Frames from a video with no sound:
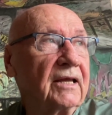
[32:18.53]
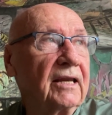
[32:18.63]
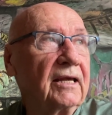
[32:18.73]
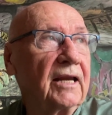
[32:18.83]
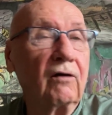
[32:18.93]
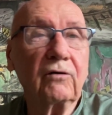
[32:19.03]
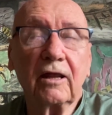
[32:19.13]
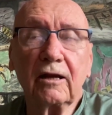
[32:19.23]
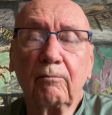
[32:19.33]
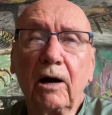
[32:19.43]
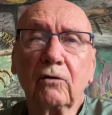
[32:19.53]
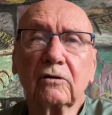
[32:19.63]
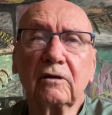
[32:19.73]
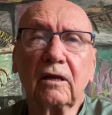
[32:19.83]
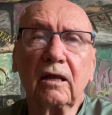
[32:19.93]
getting out and
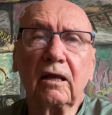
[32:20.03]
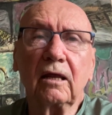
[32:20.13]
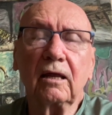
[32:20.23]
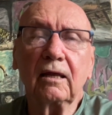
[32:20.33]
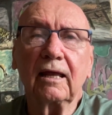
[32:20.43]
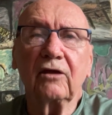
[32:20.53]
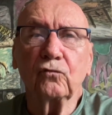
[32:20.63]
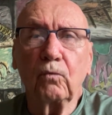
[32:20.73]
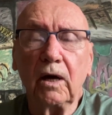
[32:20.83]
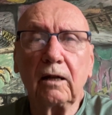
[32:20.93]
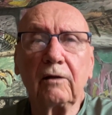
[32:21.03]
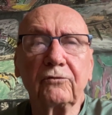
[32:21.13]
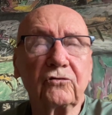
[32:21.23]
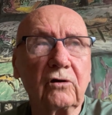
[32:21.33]
about as well.